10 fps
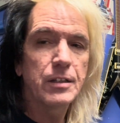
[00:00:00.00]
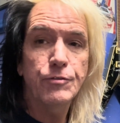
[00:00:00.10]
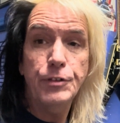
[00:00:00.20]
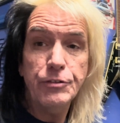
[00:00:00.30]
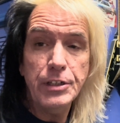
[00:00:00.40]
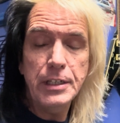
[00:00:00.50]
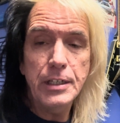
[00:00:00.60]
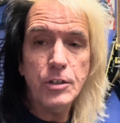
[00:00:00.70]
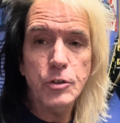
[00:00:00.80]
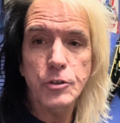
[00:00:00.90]
50
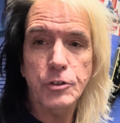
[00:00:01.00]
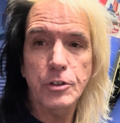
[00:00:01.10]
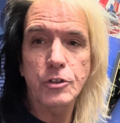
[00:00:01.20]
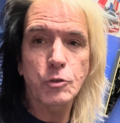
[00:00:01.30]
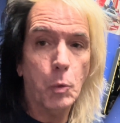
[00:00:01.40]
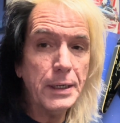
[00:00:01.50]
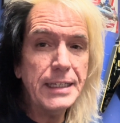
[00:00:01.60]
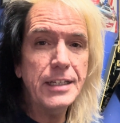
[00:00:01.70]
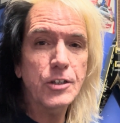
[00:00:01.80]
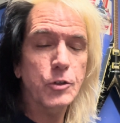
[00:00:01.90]
years, 20
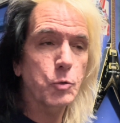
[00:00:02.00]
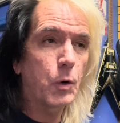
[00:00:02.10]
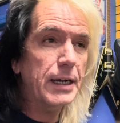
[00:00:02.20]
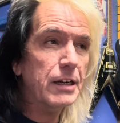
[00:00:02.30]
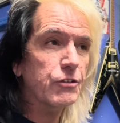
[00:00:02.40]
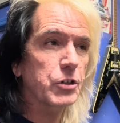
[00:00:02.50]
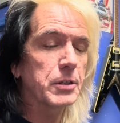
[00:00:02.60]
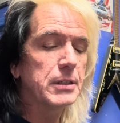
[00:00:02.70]
years, whatever.